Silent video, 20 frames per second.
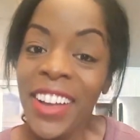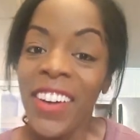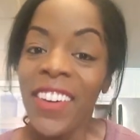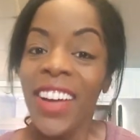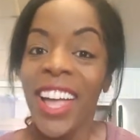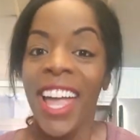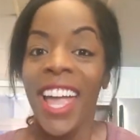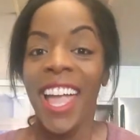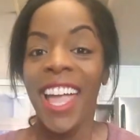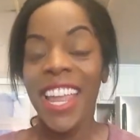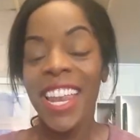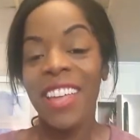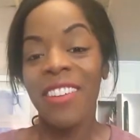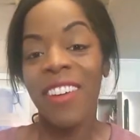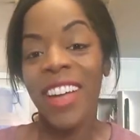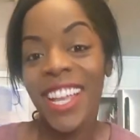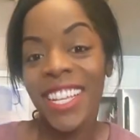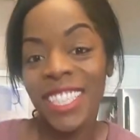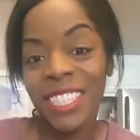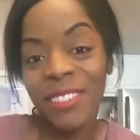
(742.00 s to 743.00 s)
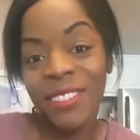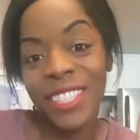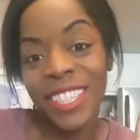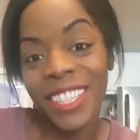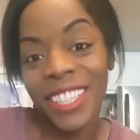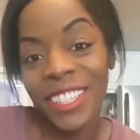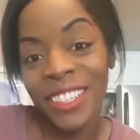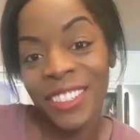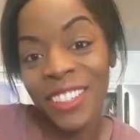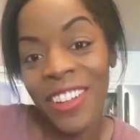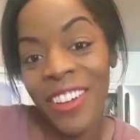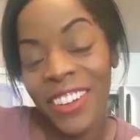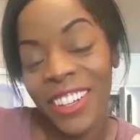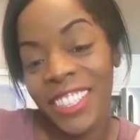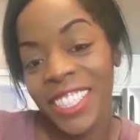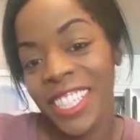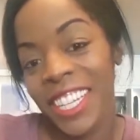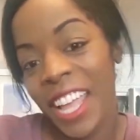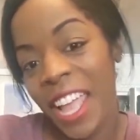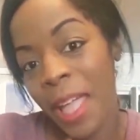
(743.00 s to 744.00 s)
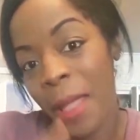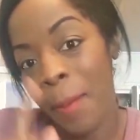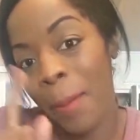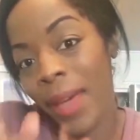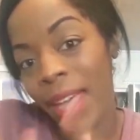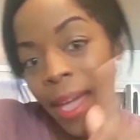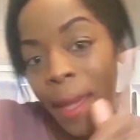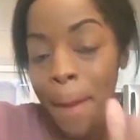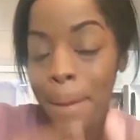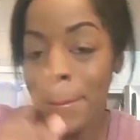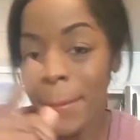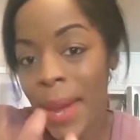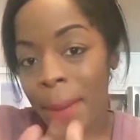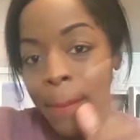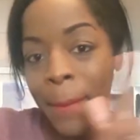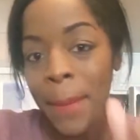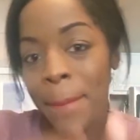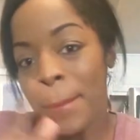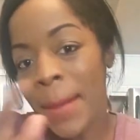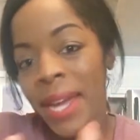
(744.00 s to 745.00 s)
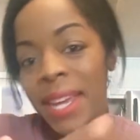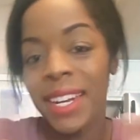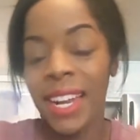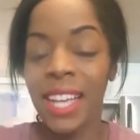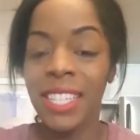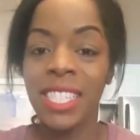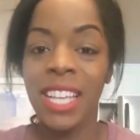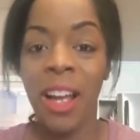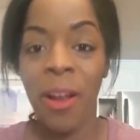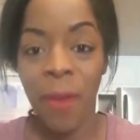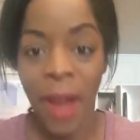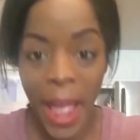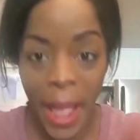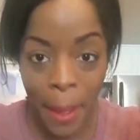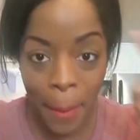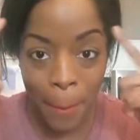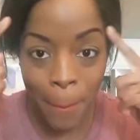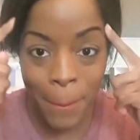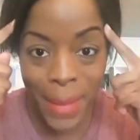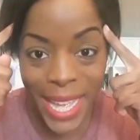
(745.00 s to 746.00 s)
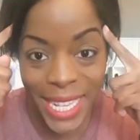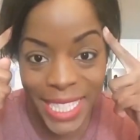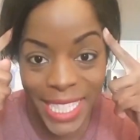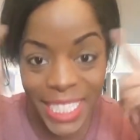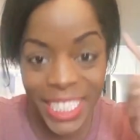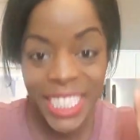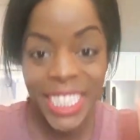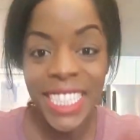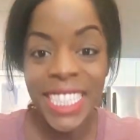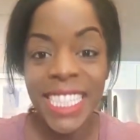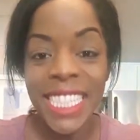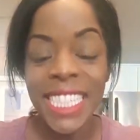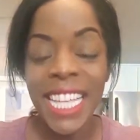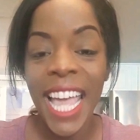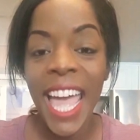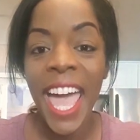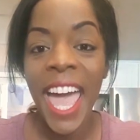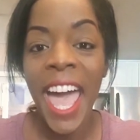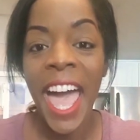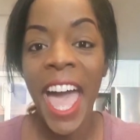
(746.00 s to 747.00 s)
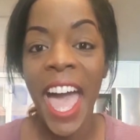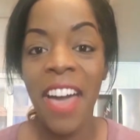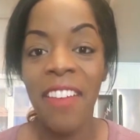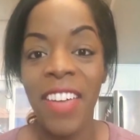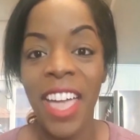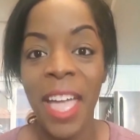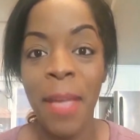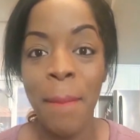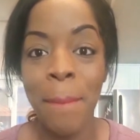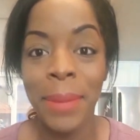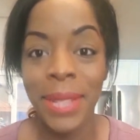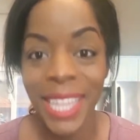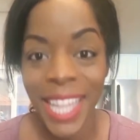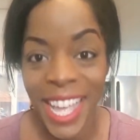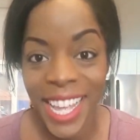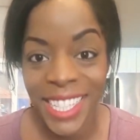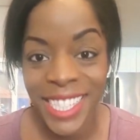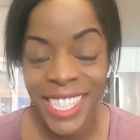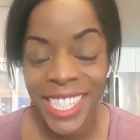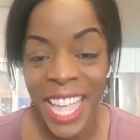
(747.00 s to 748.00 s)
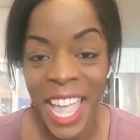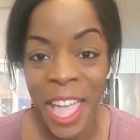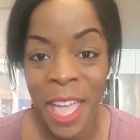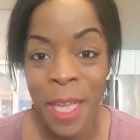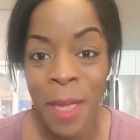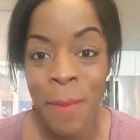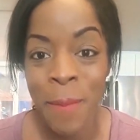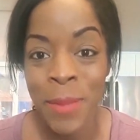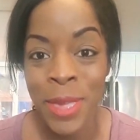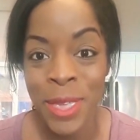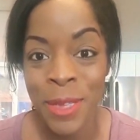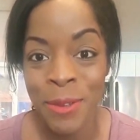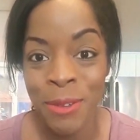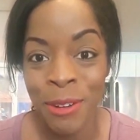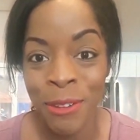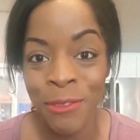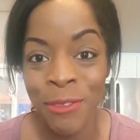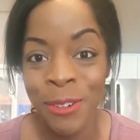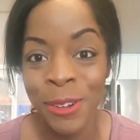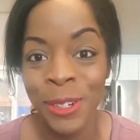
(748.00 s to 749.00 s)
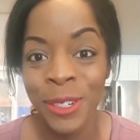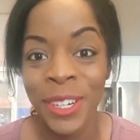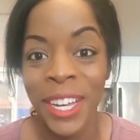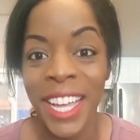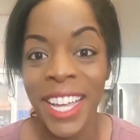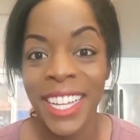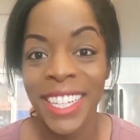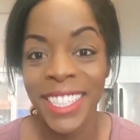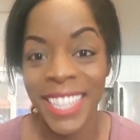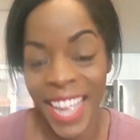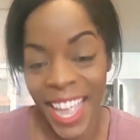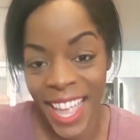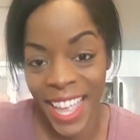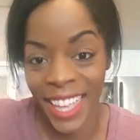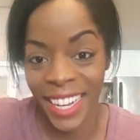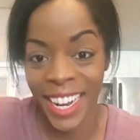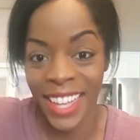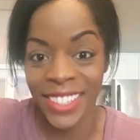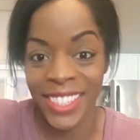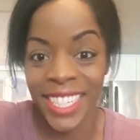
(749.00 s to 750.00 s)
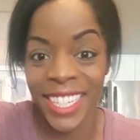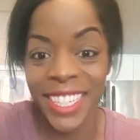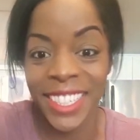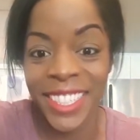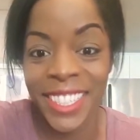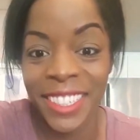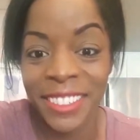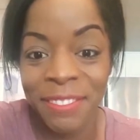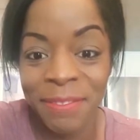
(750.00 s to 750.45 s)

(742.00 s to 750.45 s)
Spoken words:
Anyways, it was a little longer today, but that's all right. Messages. Have a blessed and beautiful day, and I'll see you soon.